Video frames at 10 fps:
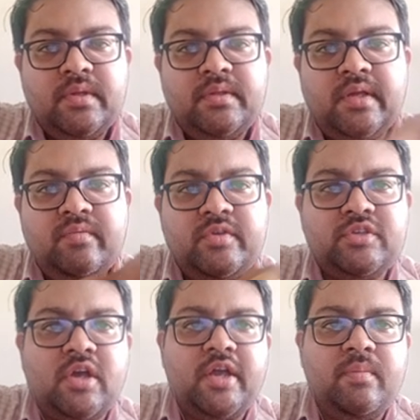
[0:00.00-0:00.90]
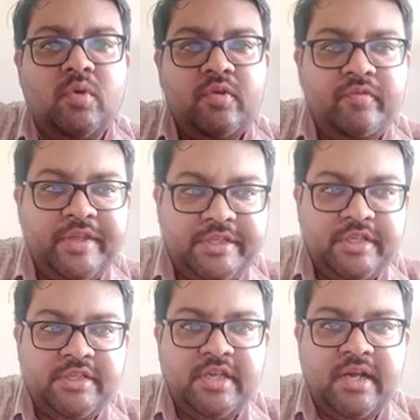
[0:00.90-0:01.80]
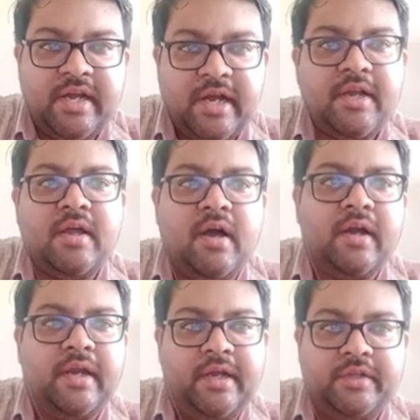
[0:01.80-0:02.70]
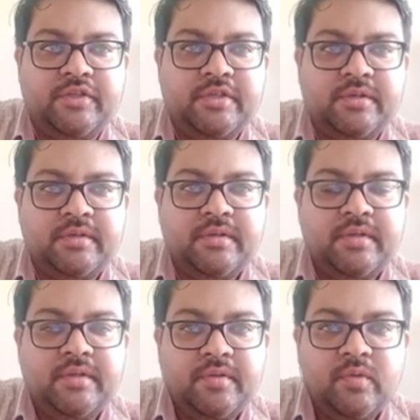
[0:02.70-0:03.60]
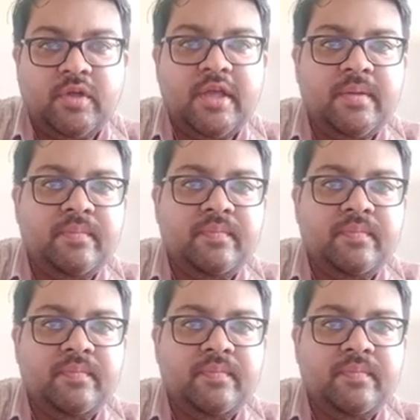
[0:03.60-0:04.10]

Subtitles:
Then we saw about VGG net architecture. Okay.